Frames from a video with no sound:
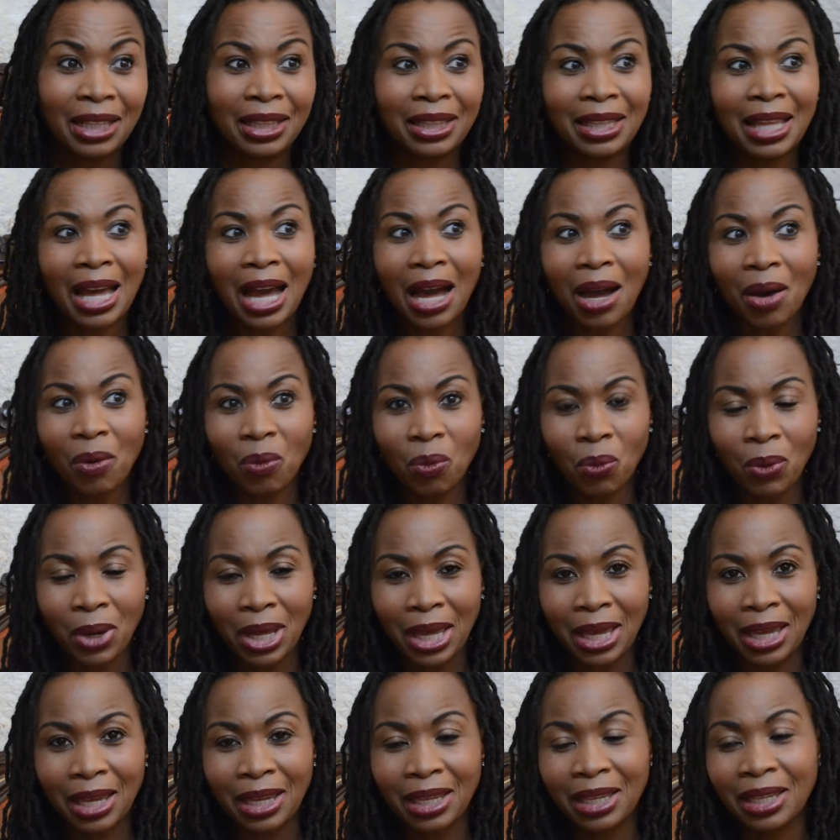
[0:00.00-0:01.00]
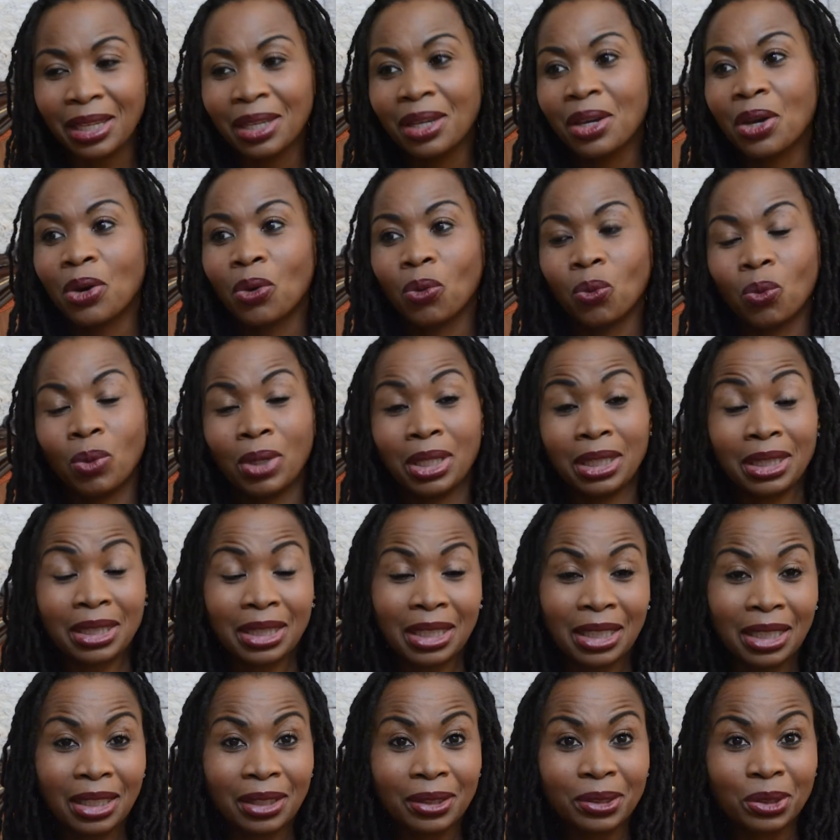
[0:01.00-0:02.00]
That way, when
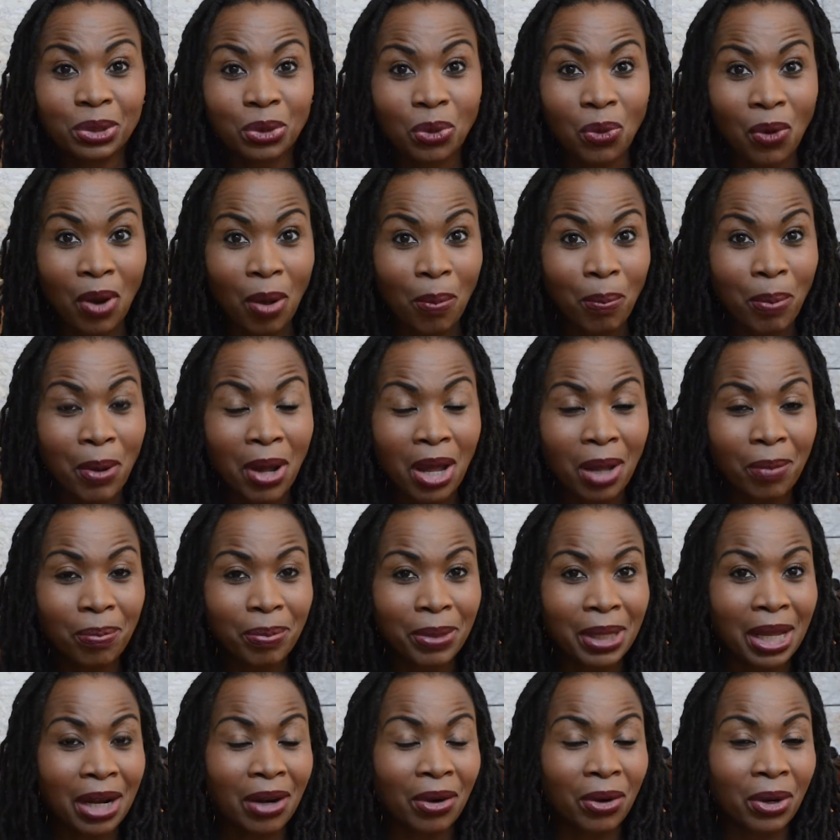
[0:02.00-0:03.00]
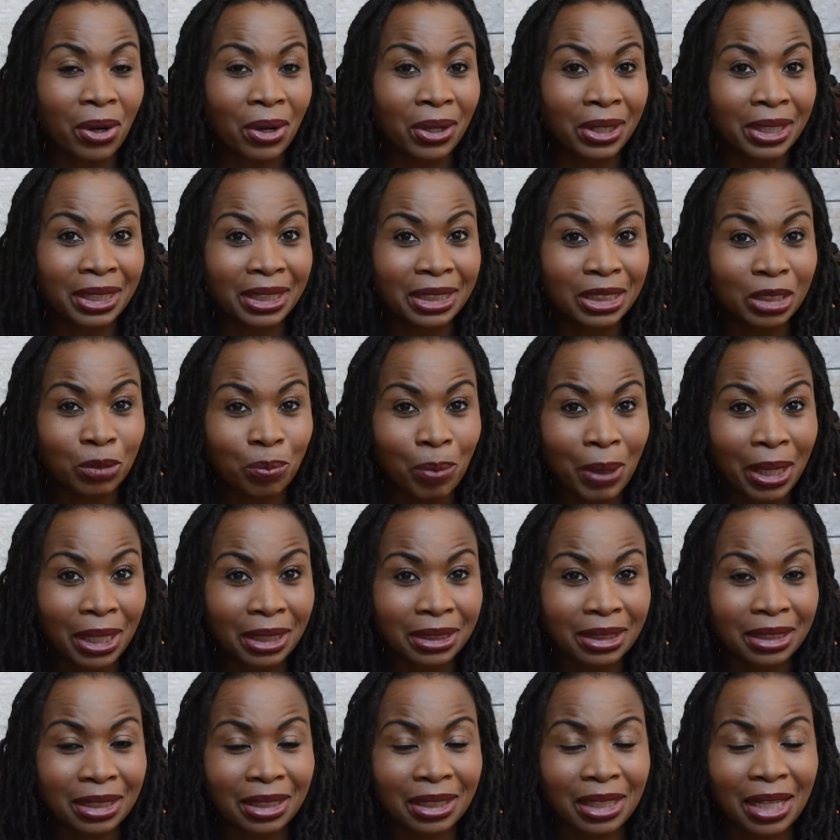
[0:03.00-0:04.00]
things crop up that are
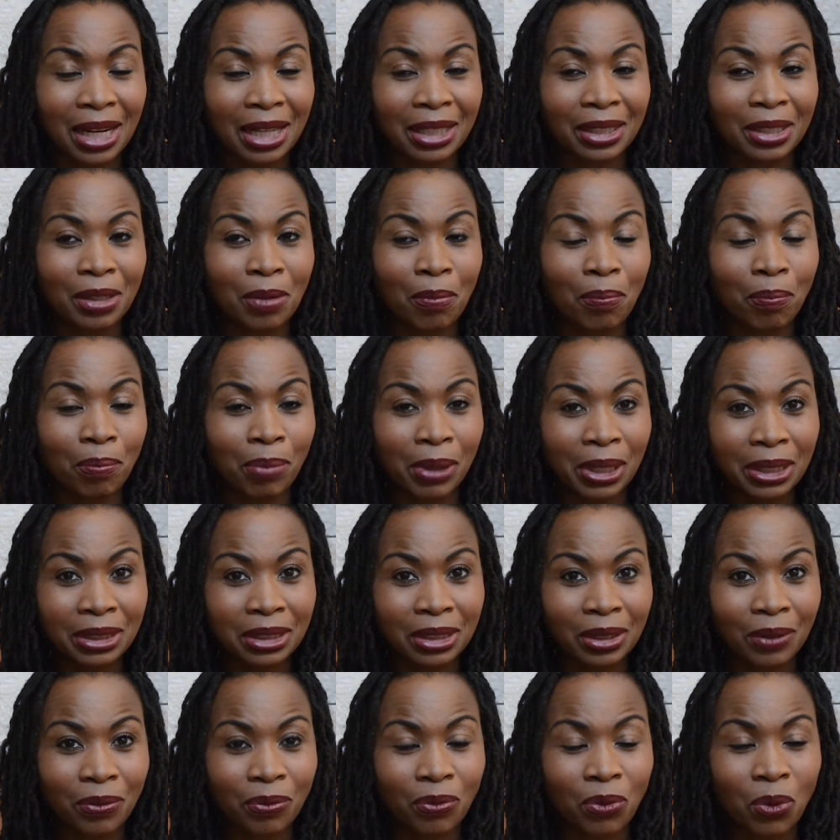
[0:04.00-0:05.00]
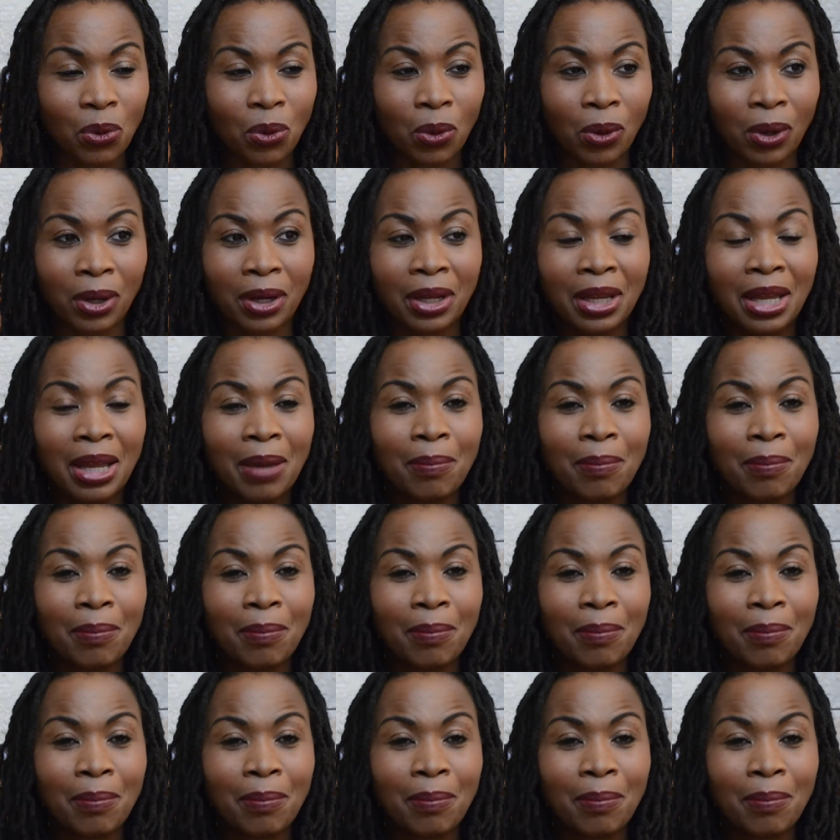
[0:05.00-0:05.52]
unexpected that I didn't budget for,